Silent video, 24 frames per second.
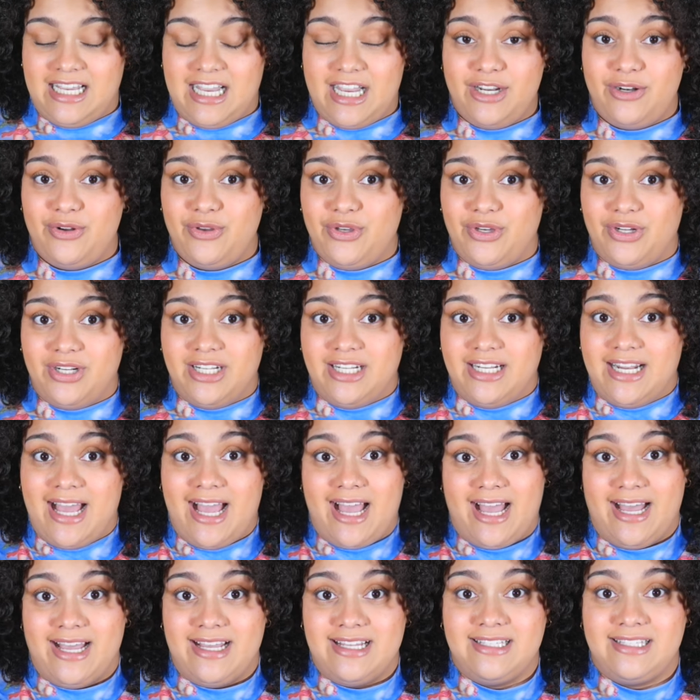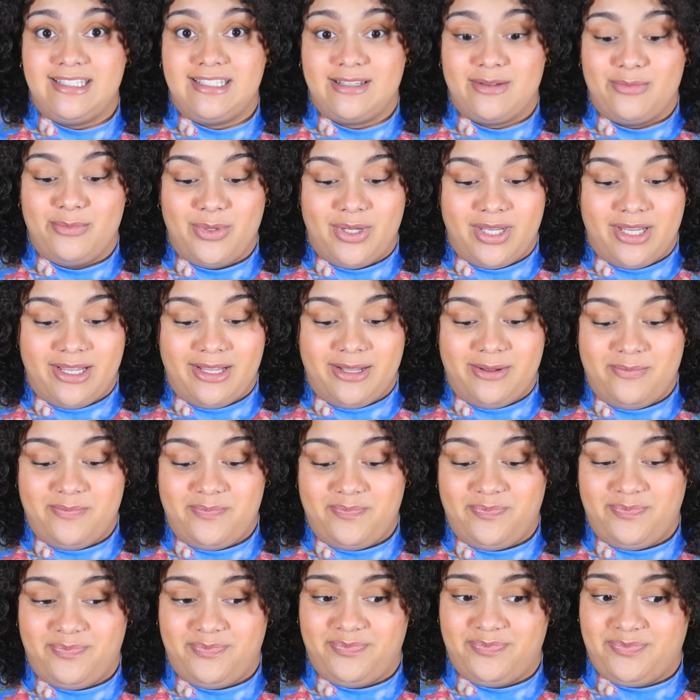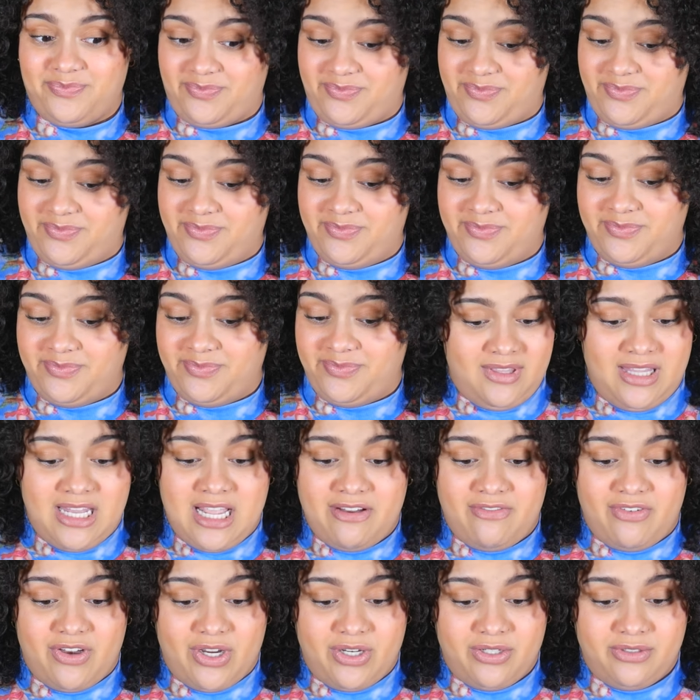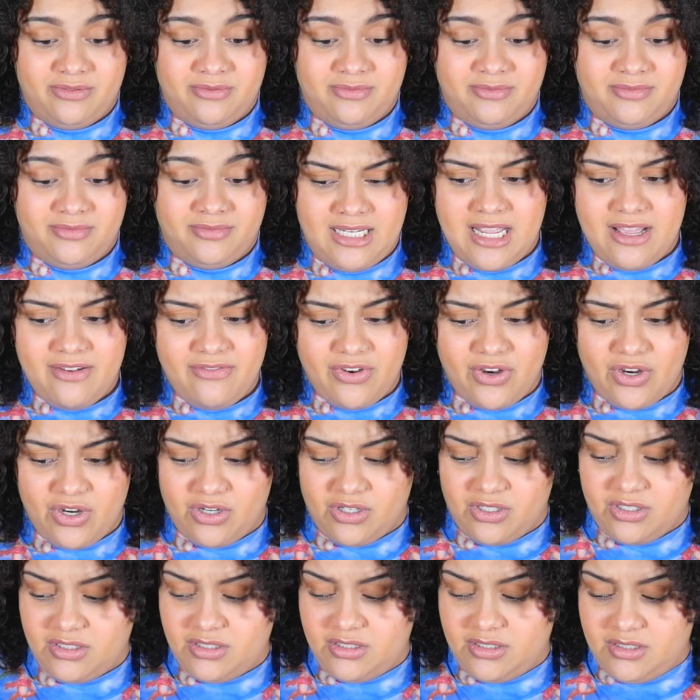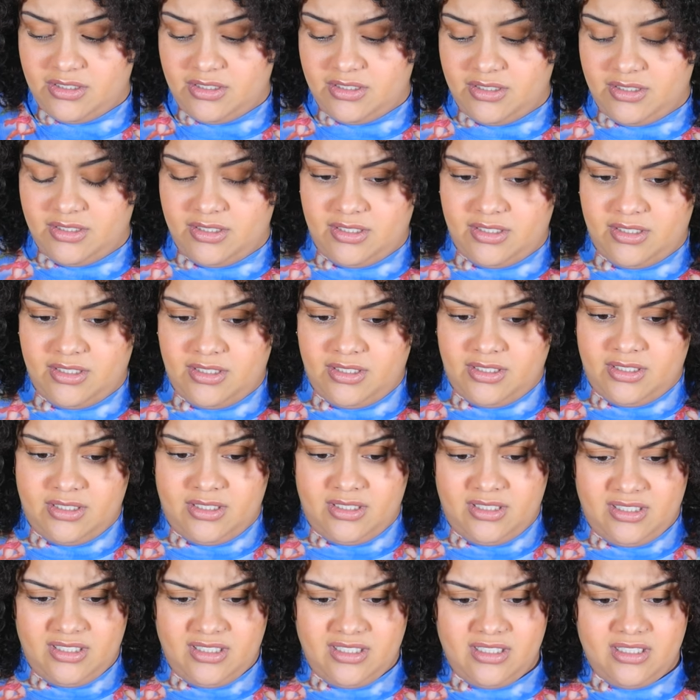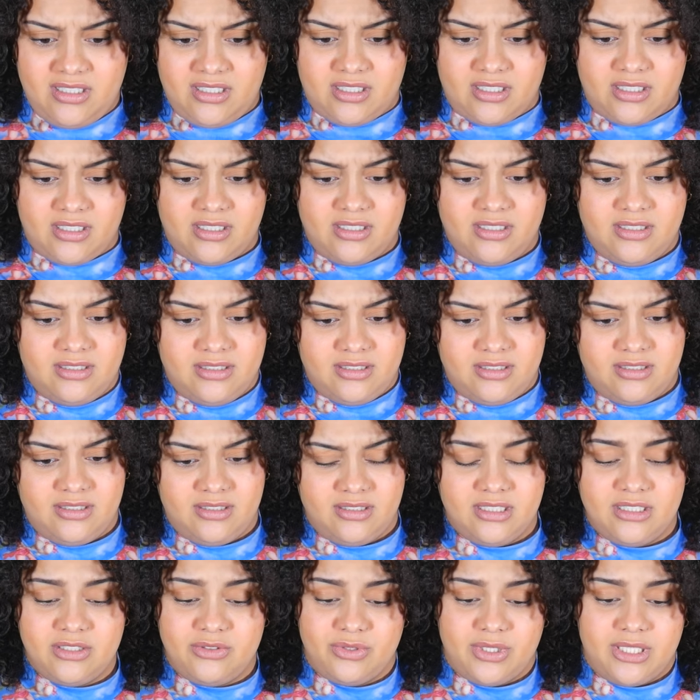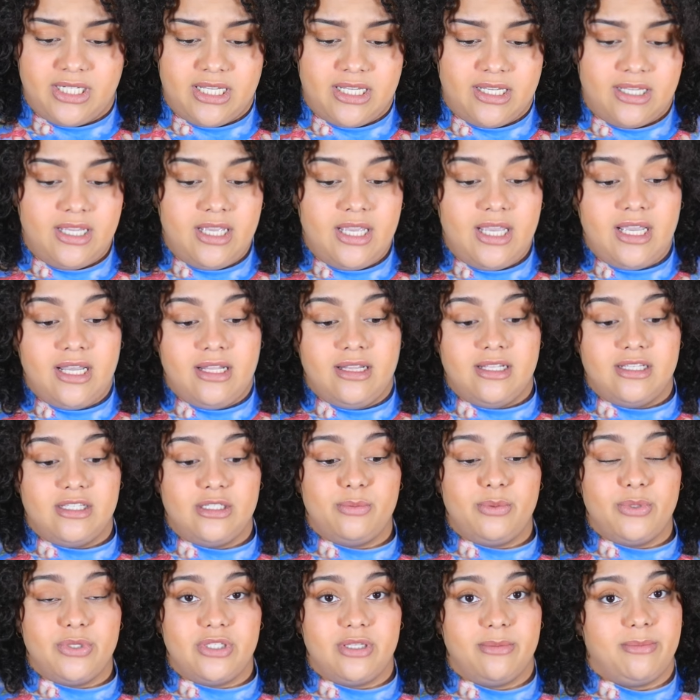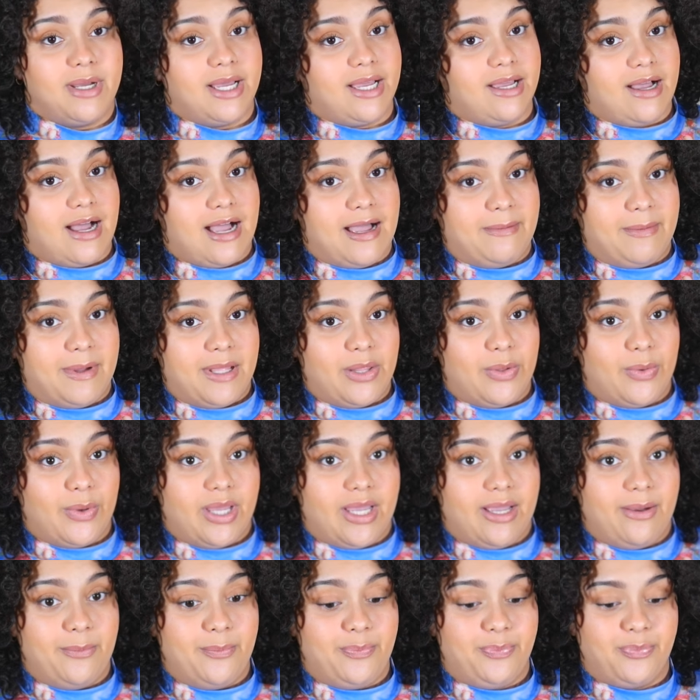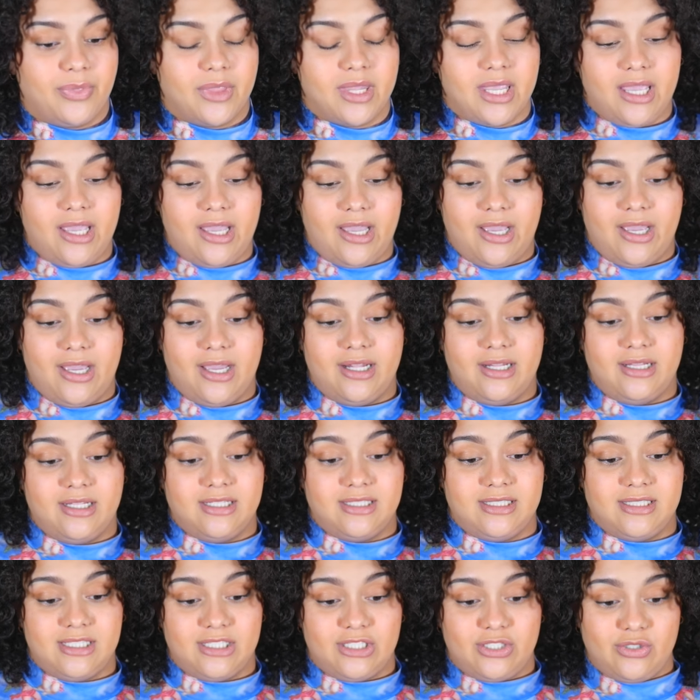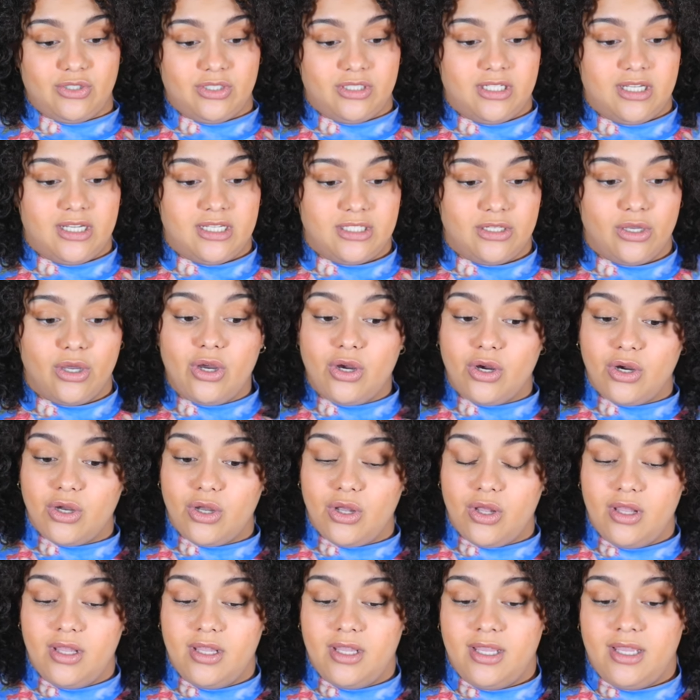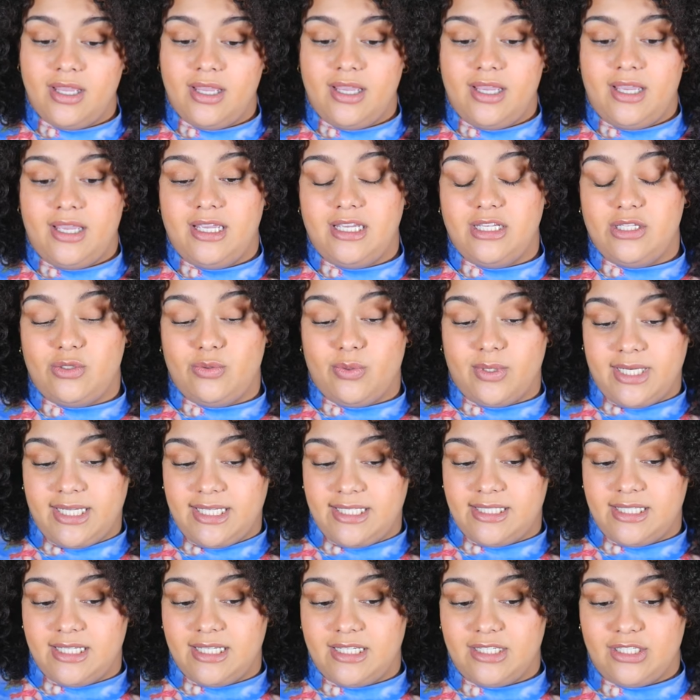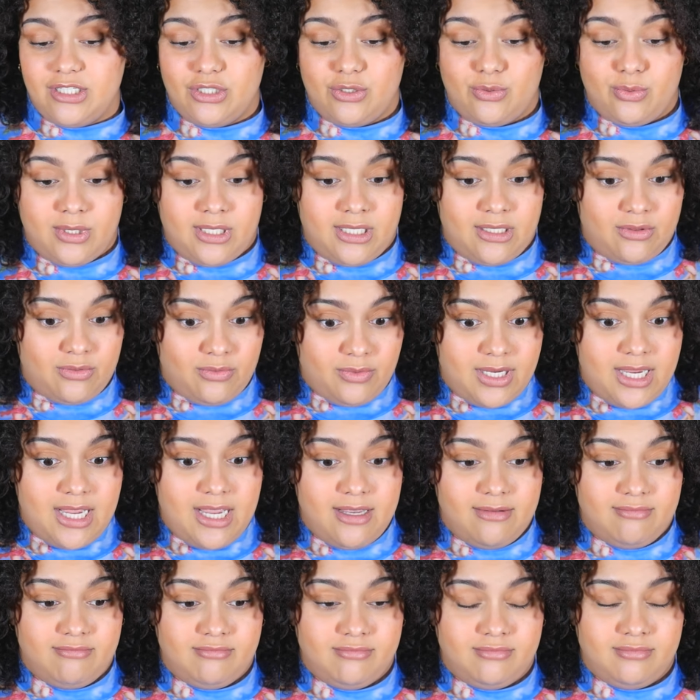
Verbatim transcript: I know y'all didn't ask, but never. Never. Ugh. Let's read it. This is posted by a guy, by the way. And the sister in law is a girl. He's 26, she's 23.